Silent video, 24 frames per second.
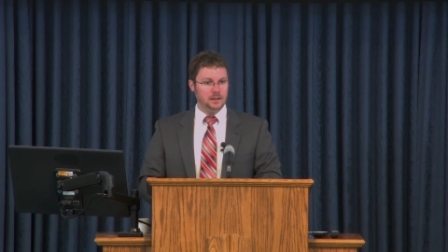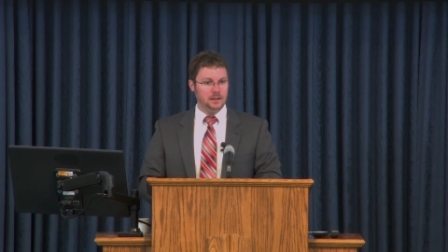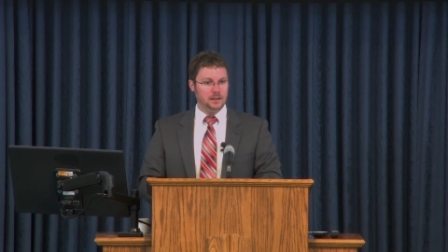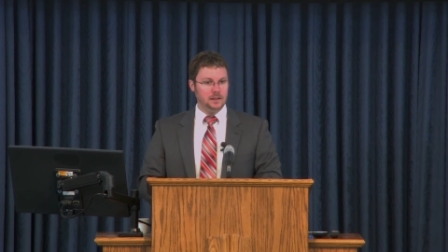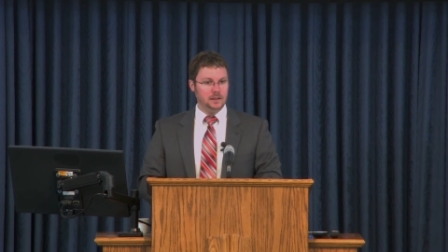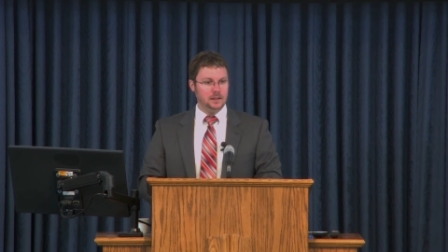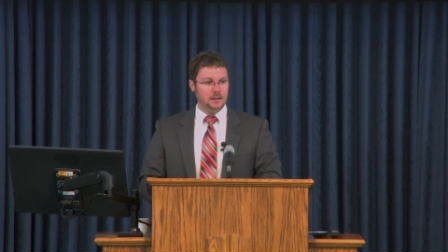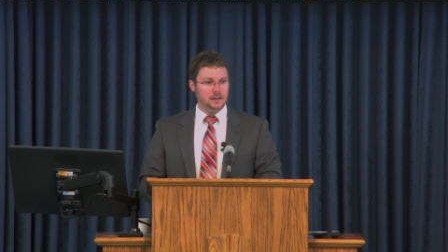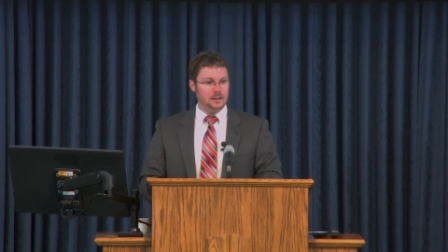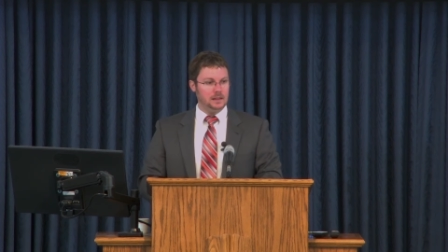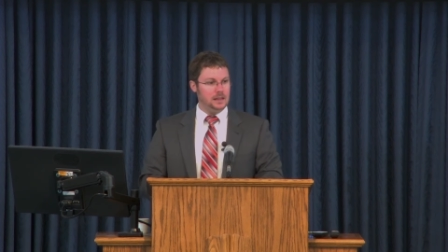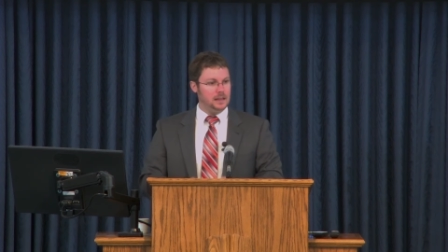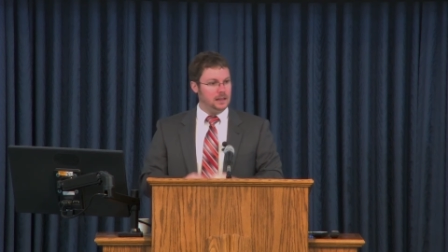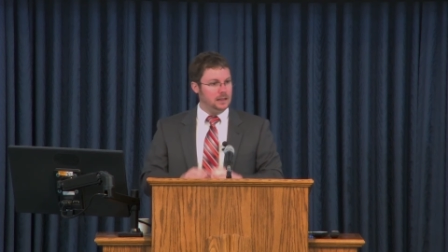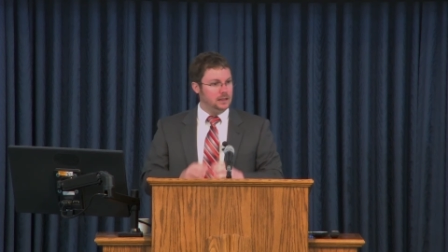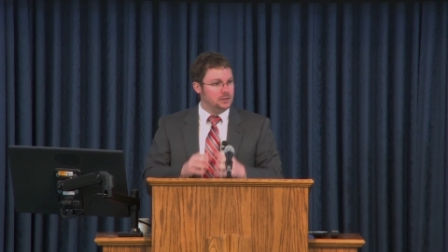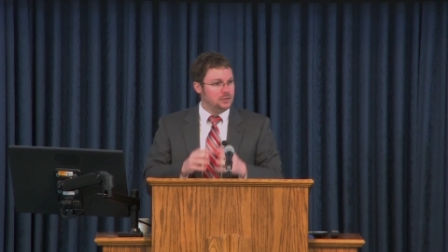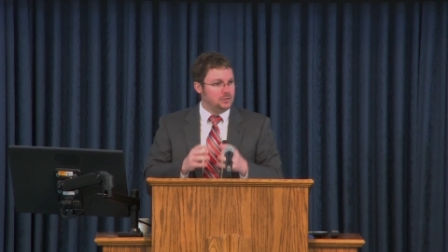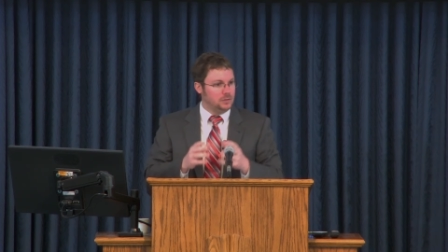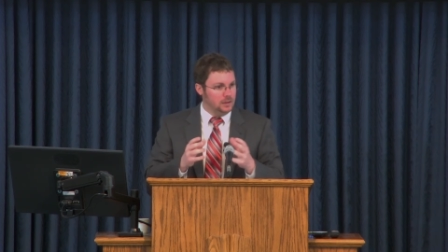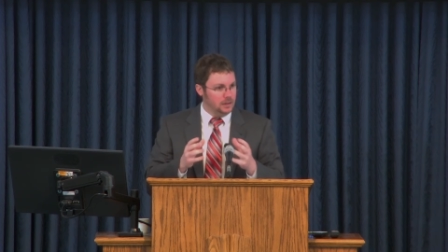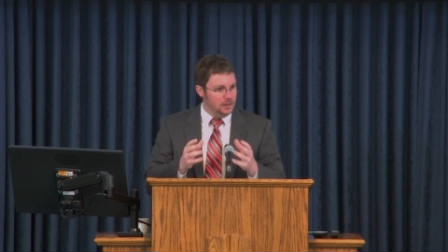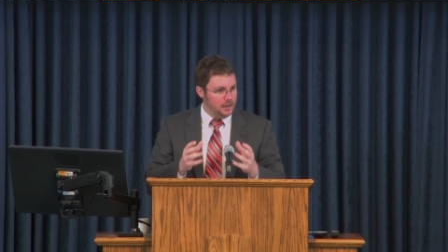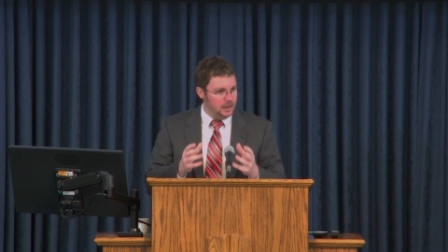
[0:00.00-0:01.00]
the
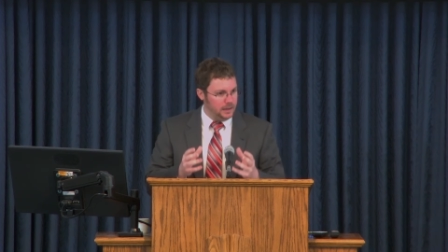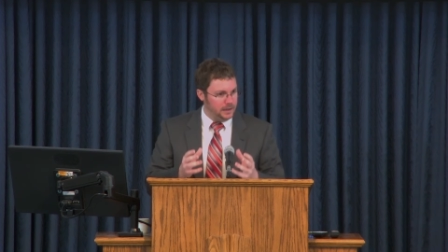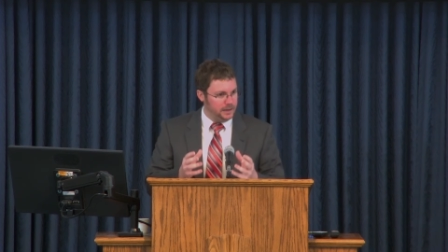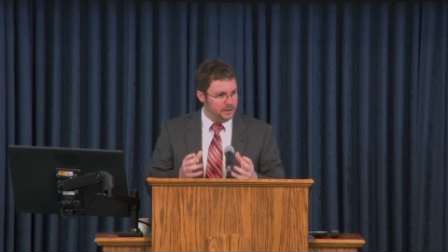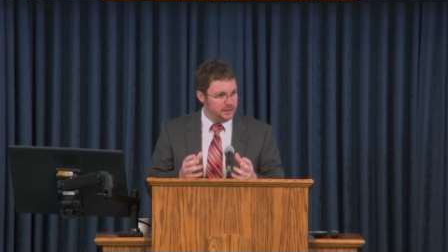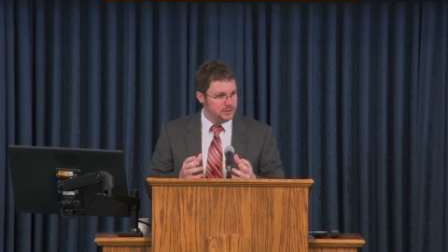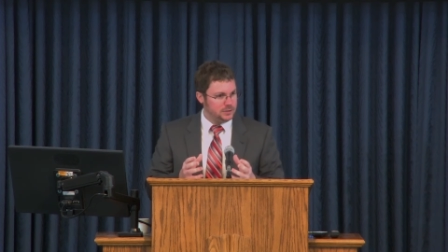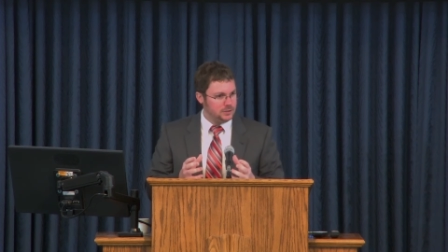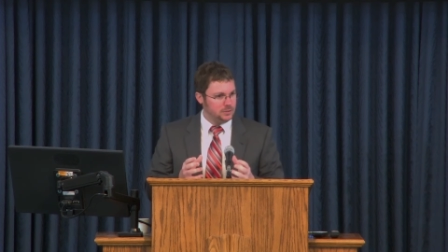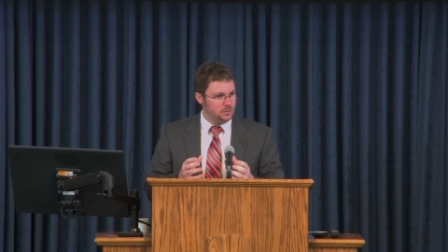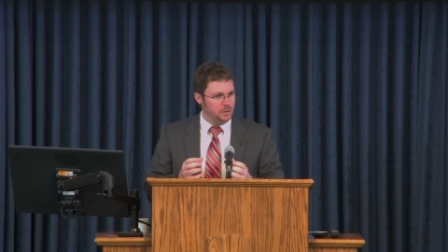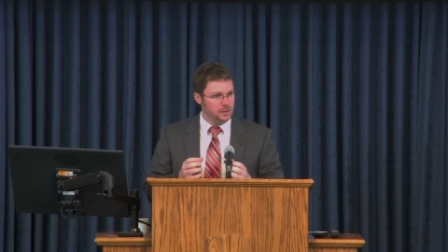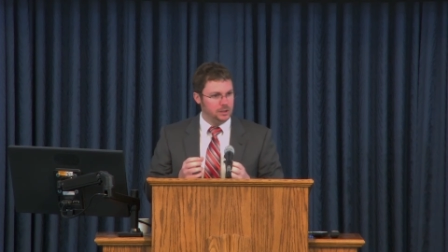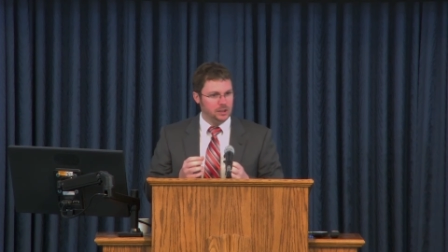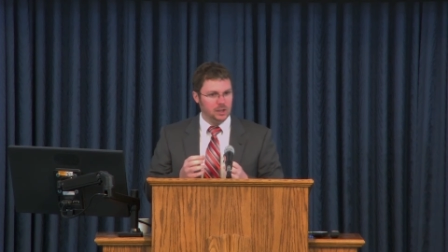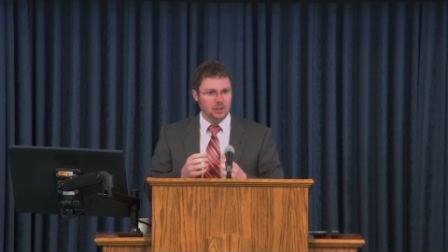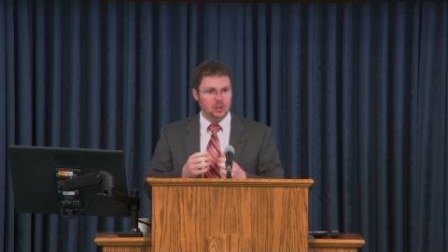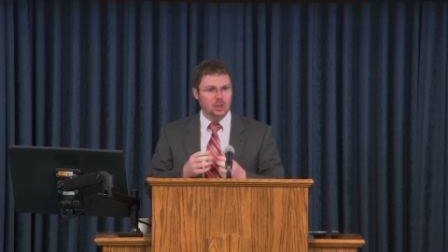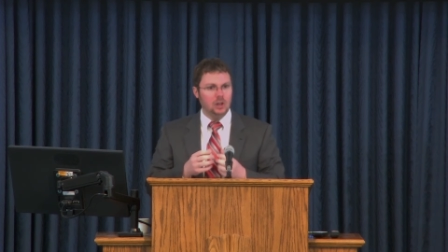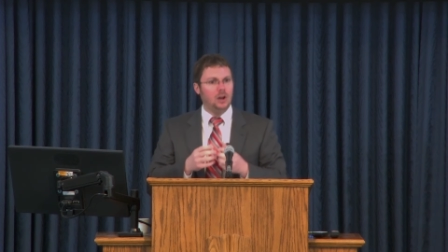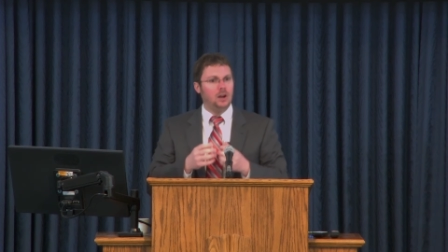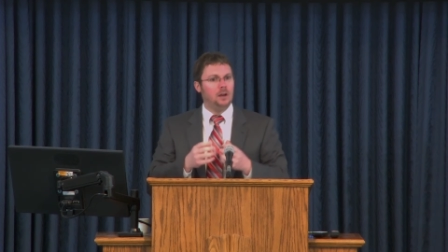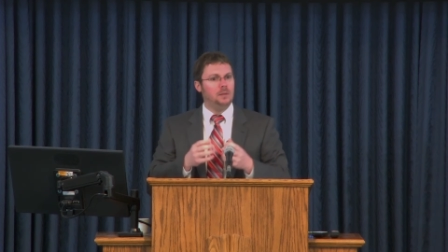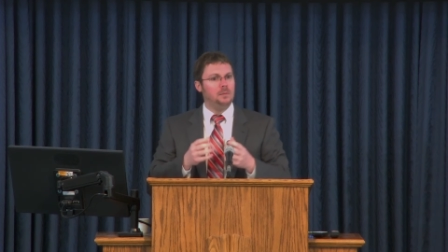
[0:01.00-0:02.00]
Israelites, with the
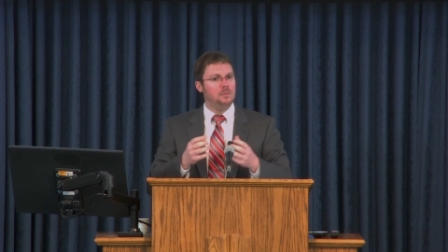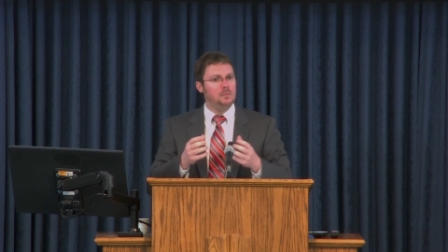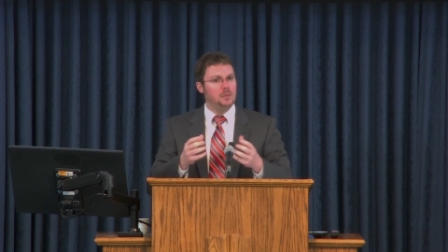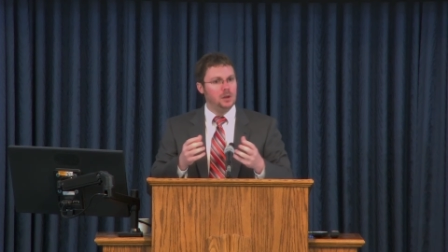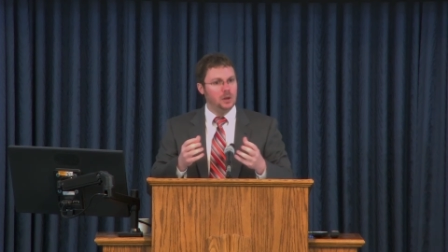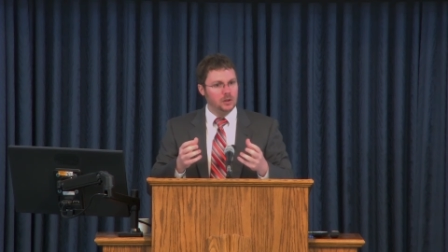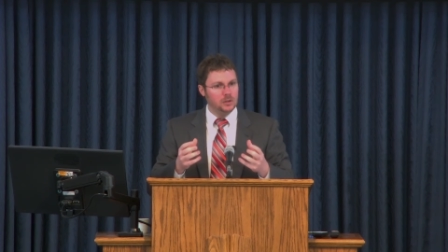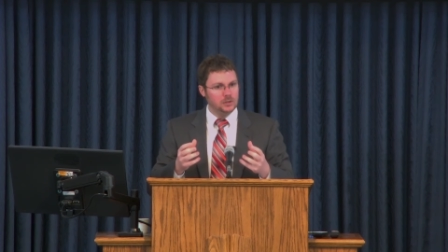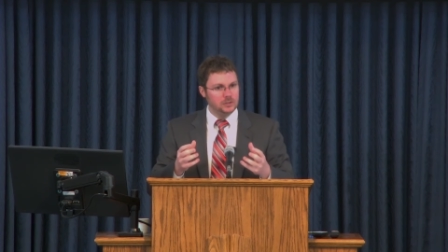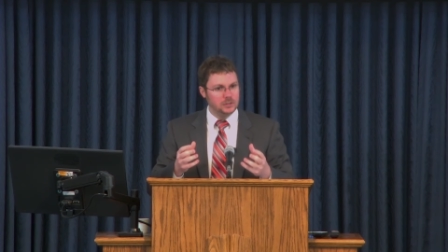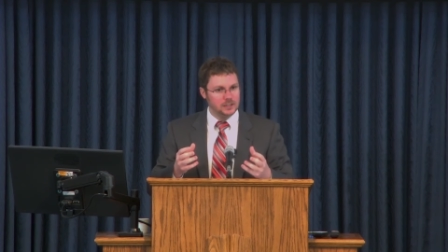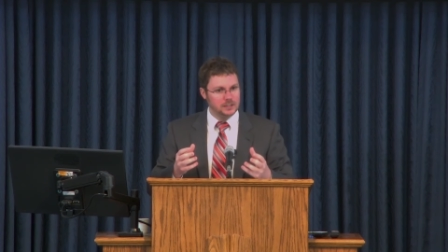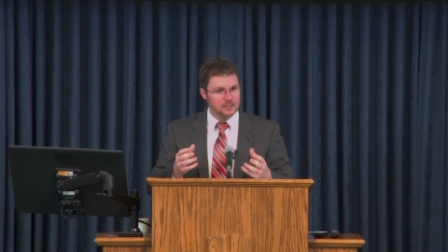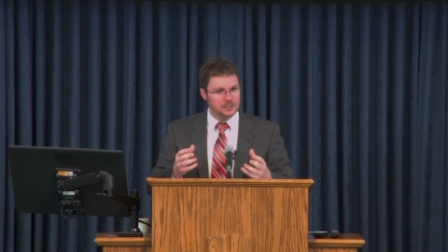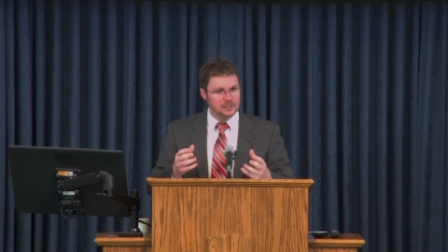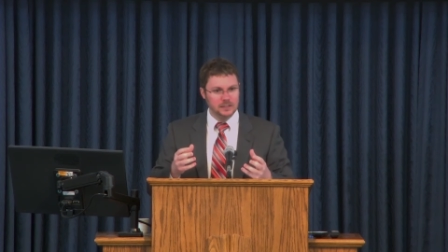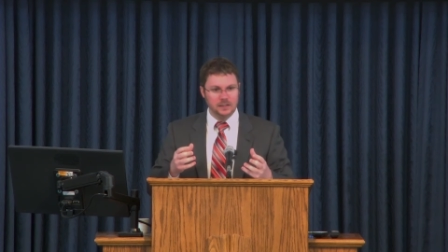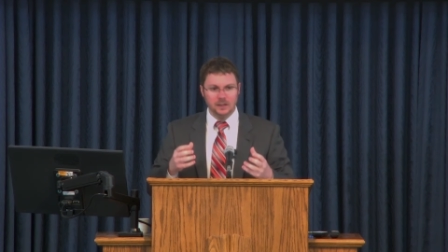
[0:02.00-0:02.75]
law of Moses and